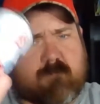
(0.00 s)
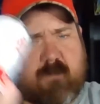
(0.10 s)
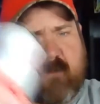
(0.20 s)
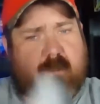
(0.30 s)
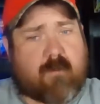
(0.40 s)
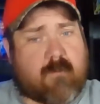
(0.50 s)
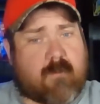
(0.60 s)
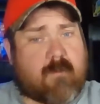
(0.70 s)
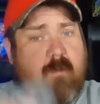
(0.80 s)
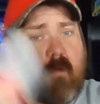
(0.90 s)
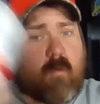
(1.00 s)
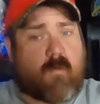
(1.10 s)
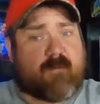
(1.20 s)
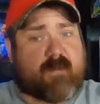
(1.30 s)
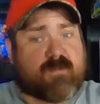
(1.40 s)
there we go.
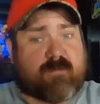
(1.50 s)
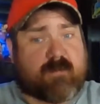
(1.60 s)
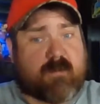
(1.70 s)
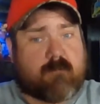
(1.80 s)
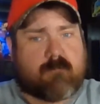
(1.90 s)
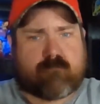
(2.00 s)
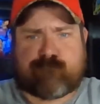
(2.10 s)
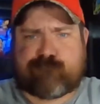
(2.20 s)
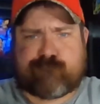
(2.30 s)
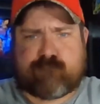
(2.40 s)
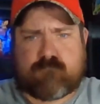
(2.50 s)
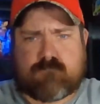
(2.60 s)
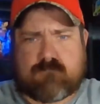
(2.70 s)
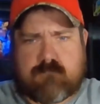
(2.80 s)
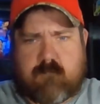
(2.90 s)
One of these three. So-
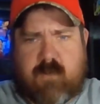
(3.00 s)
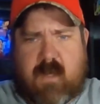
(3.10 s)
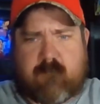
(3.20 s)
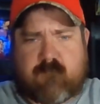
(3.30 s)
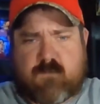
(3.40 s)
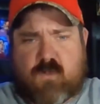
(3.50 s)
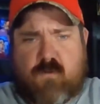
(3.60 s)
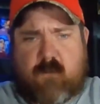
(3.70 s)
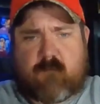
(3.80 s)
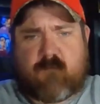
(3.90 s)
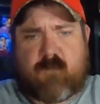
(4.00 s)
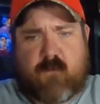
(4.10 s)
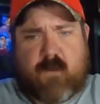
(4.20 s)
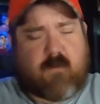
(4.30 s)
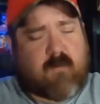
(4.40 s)
Bob, turn around. There
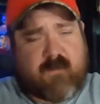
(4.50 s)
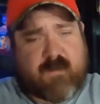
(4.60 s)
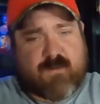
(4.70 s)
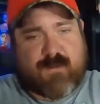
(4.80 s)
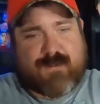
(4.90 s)
we go. One of these three